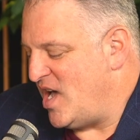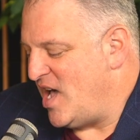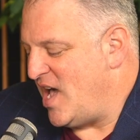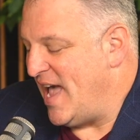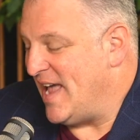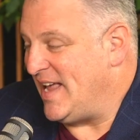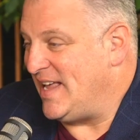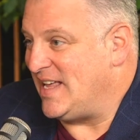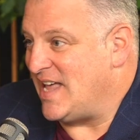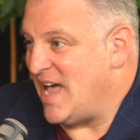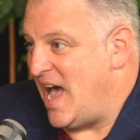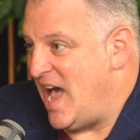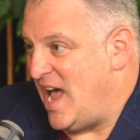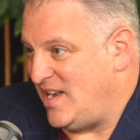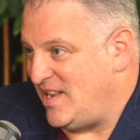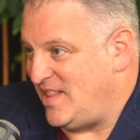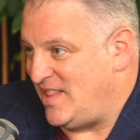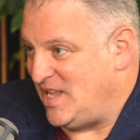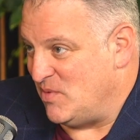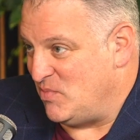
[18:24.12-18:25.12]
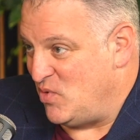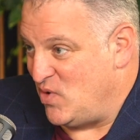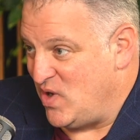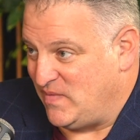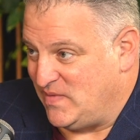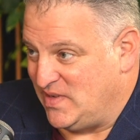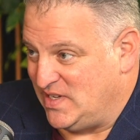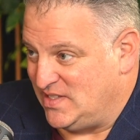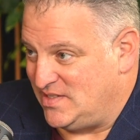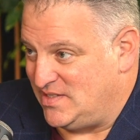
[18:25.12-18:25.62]
I got the
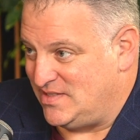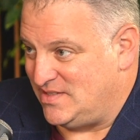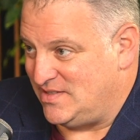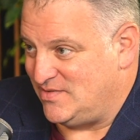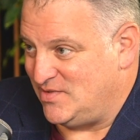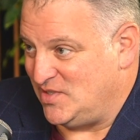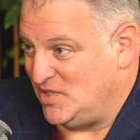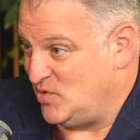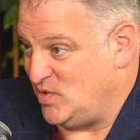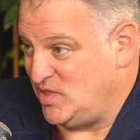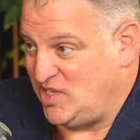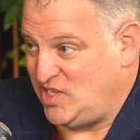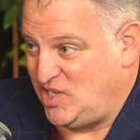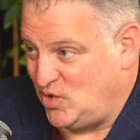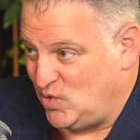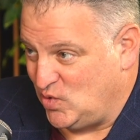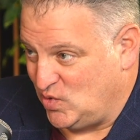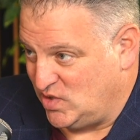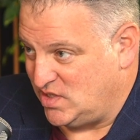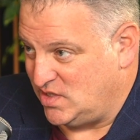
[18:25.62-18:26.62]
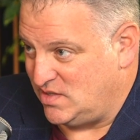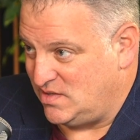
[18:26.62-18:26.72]
appointments, which was huge.